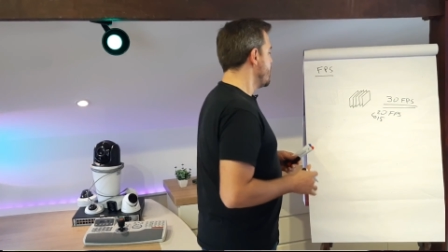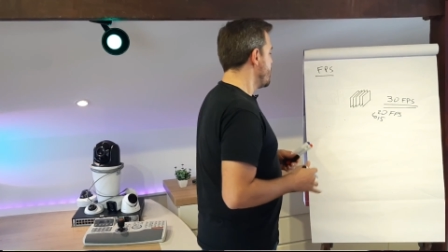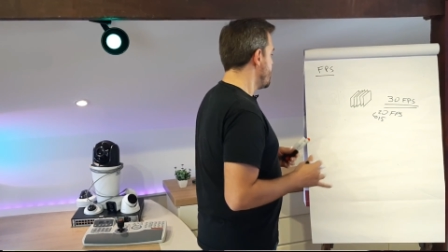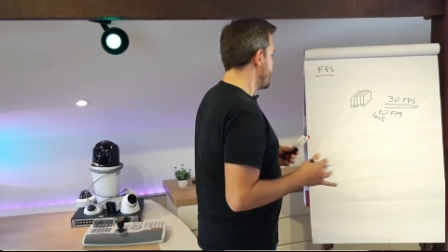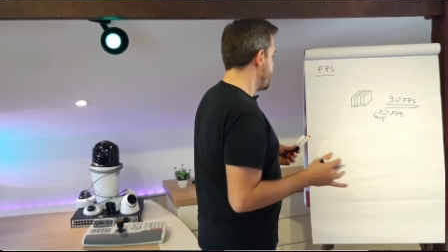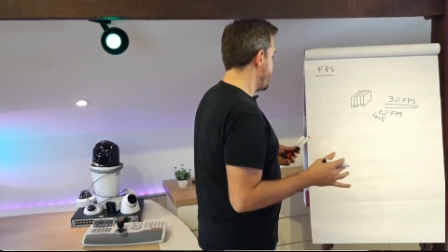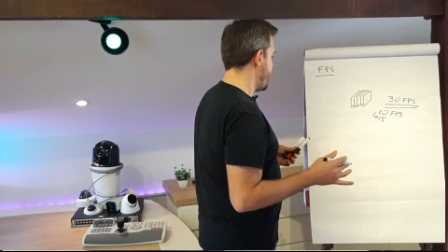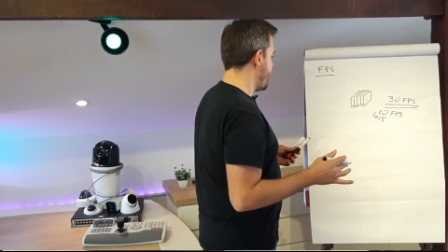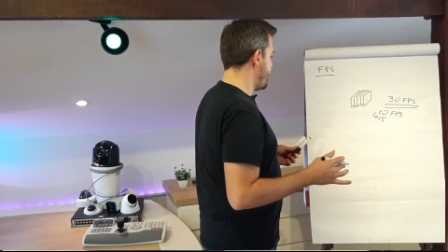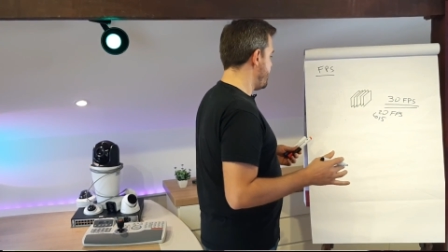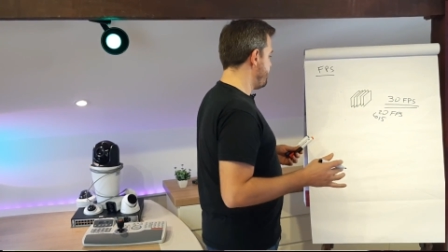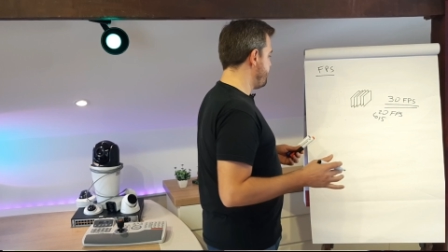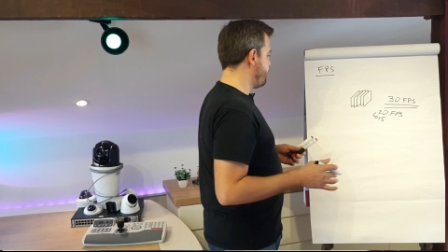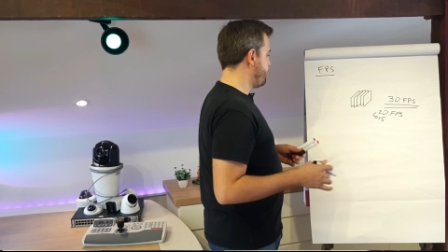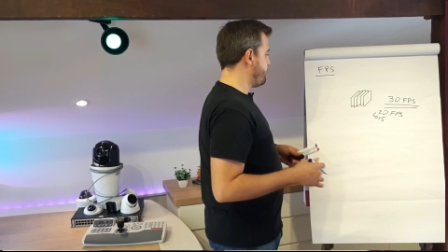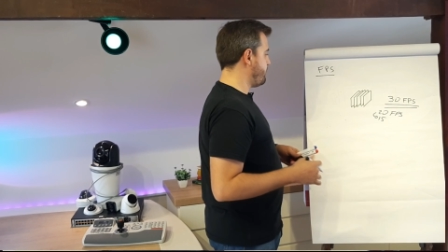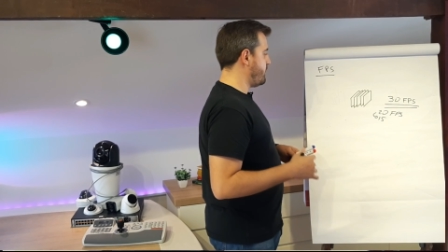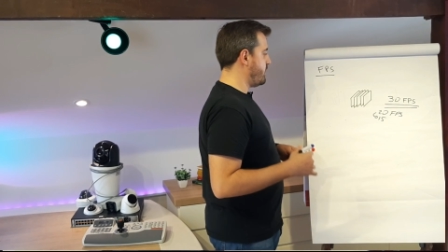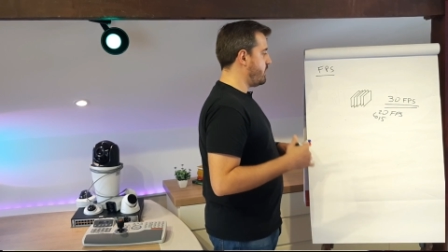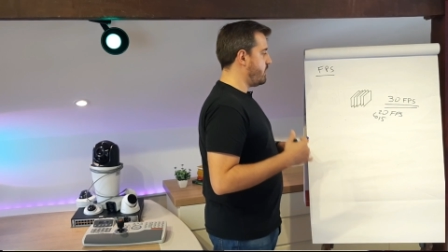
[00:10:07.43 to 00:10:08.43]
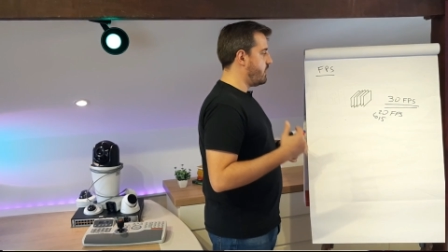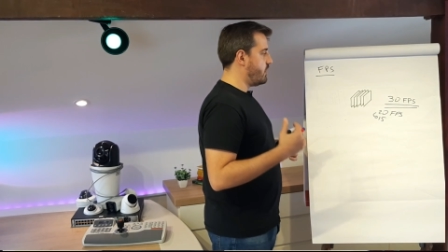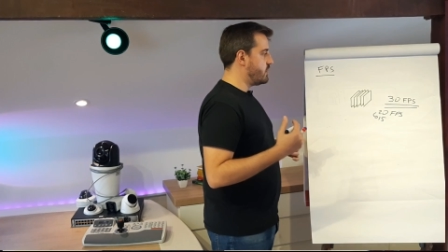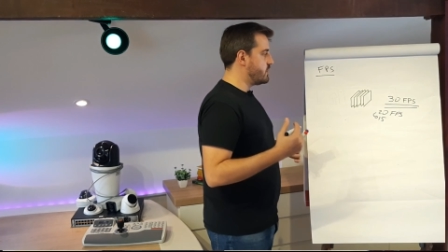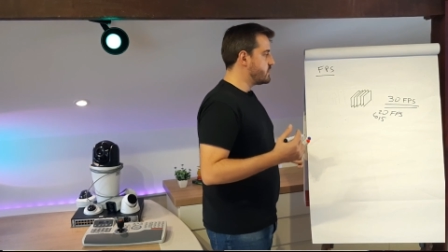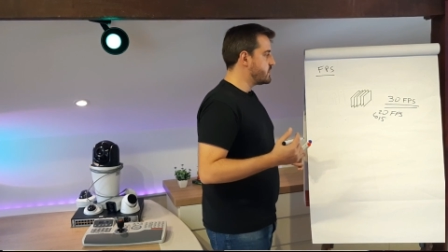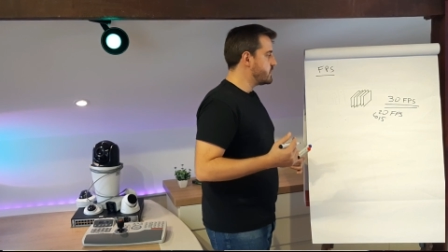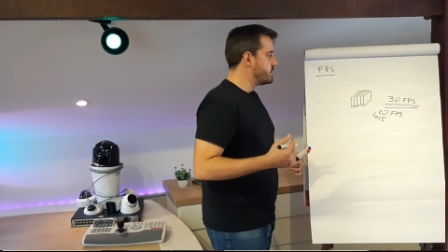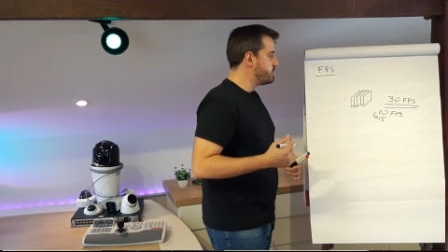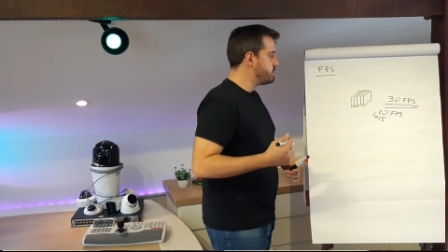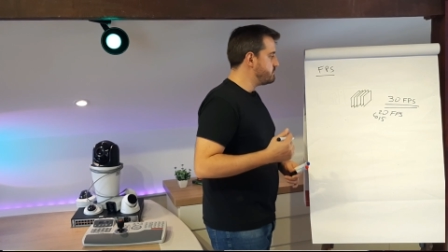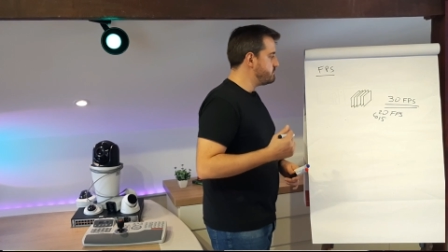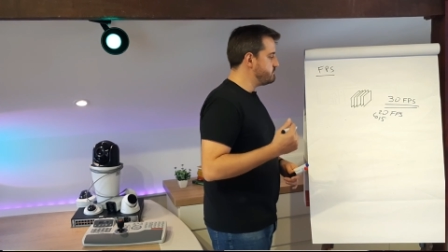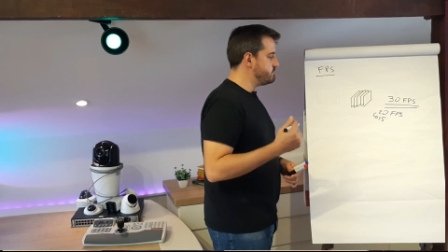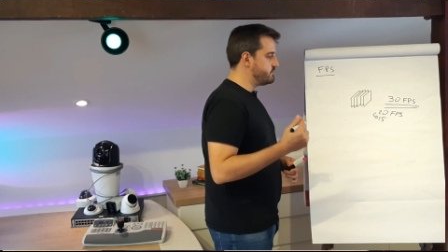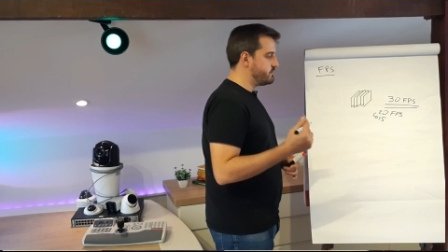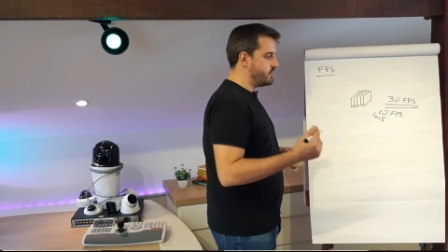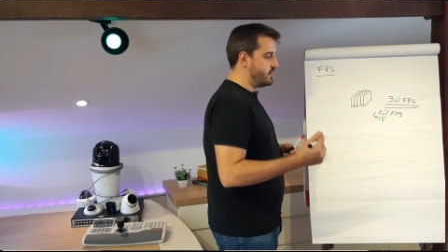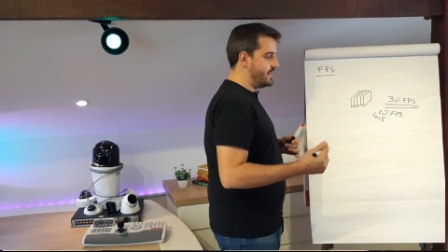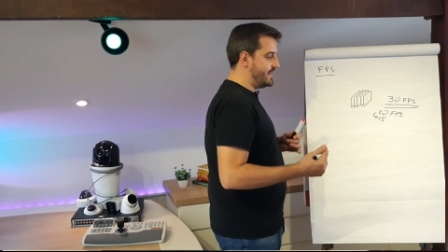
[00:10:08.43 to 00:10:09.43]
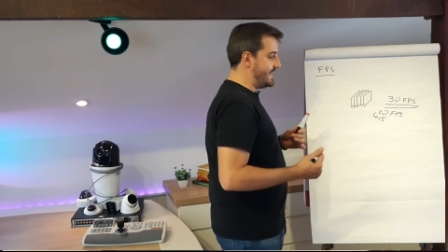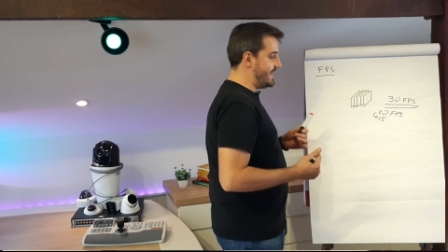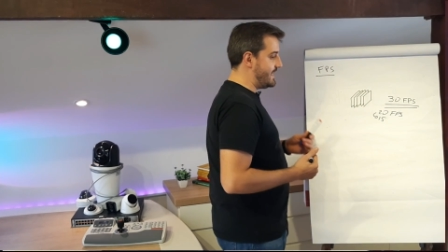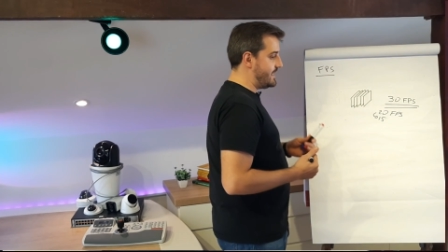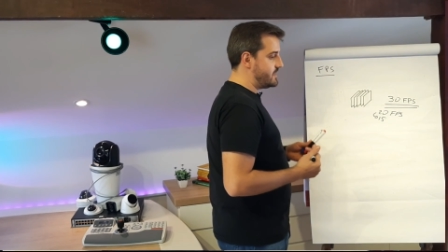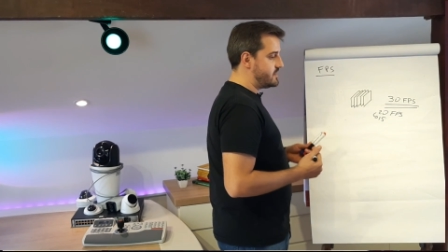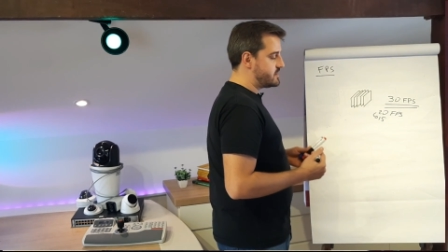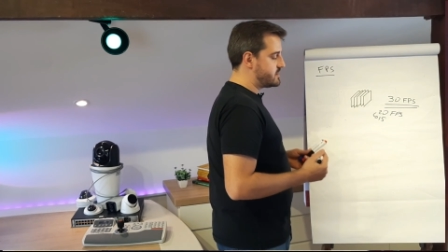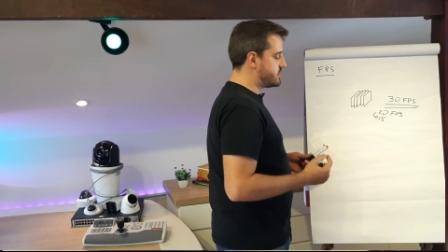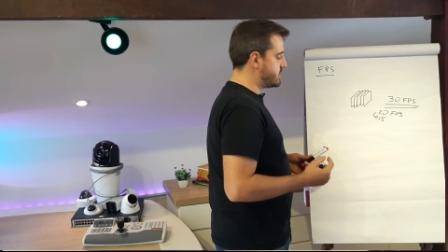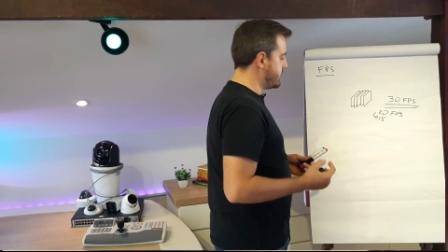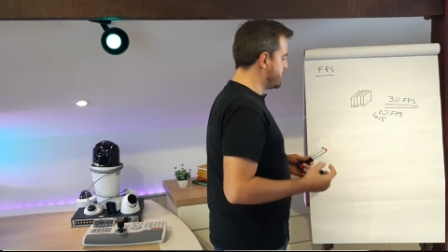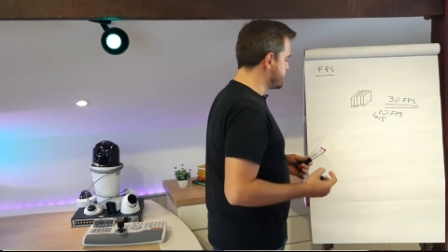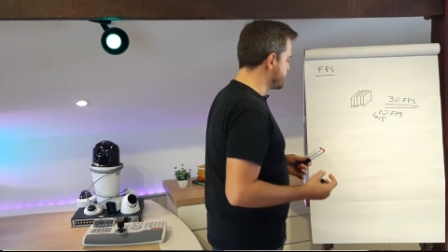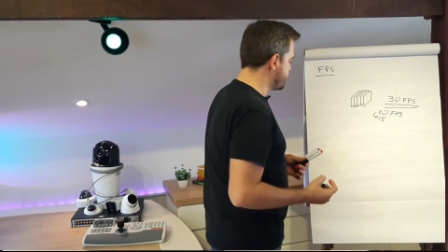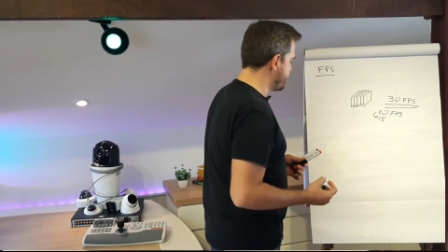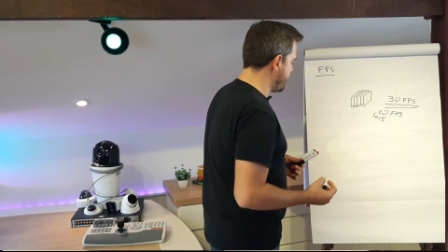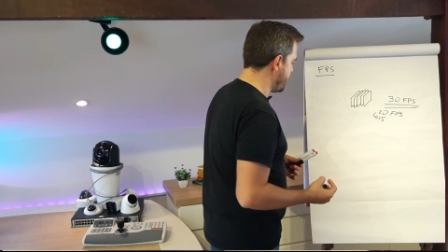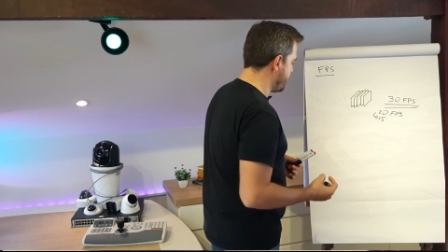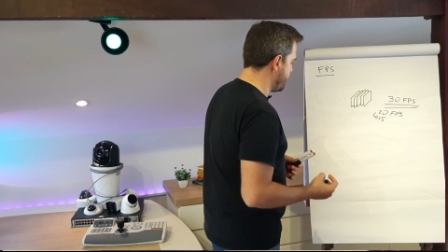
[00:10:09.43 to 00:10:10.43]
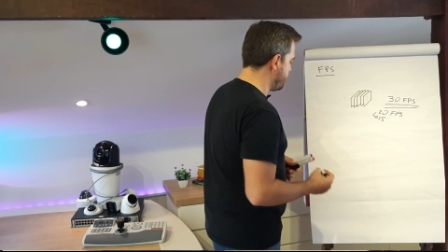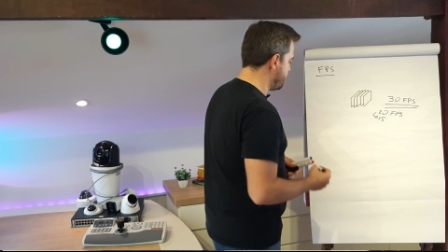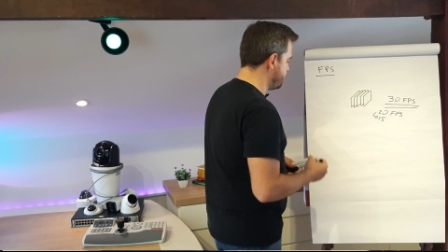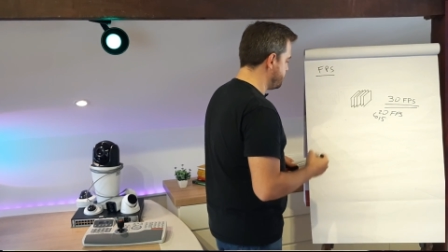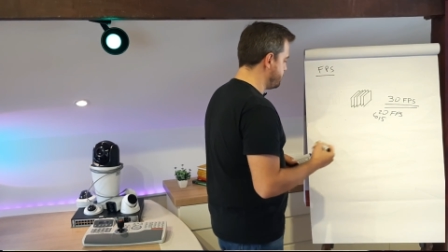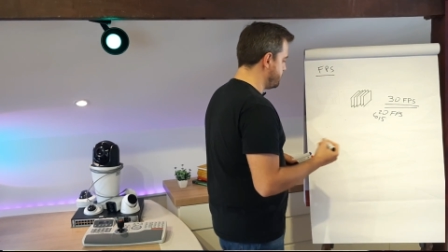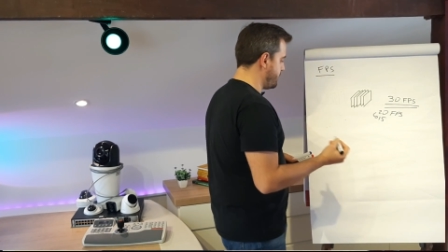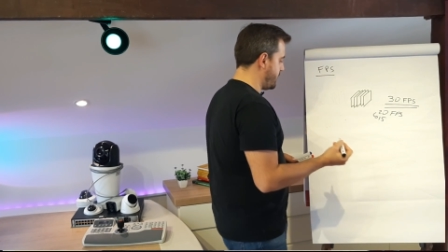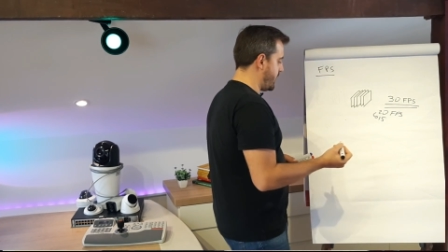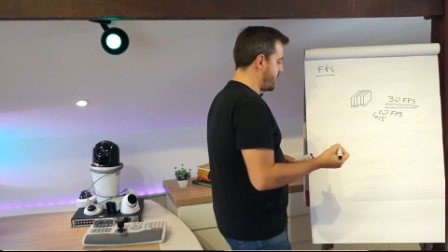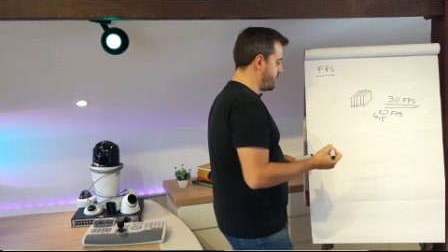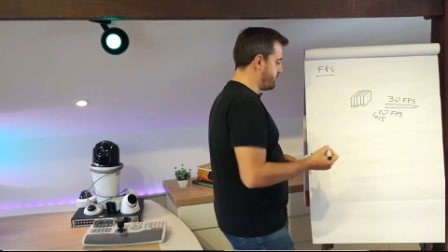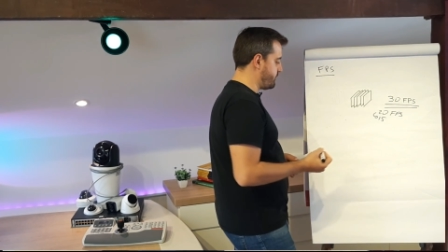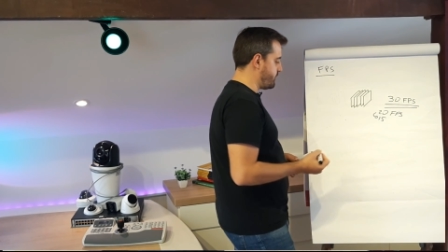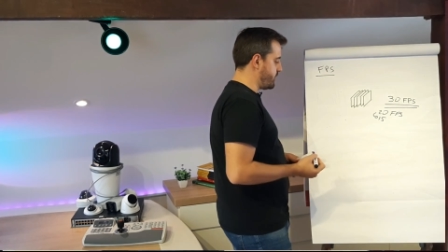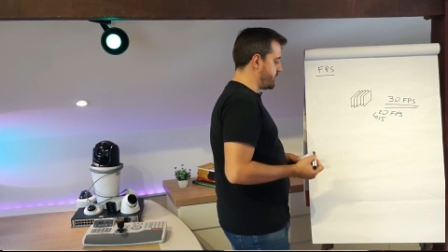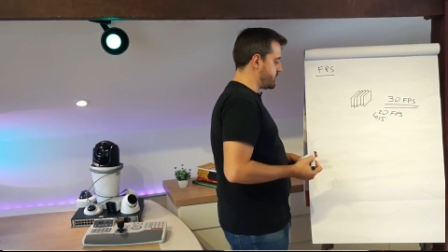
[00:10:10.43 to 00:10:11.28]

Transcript: We have other needs as well, like for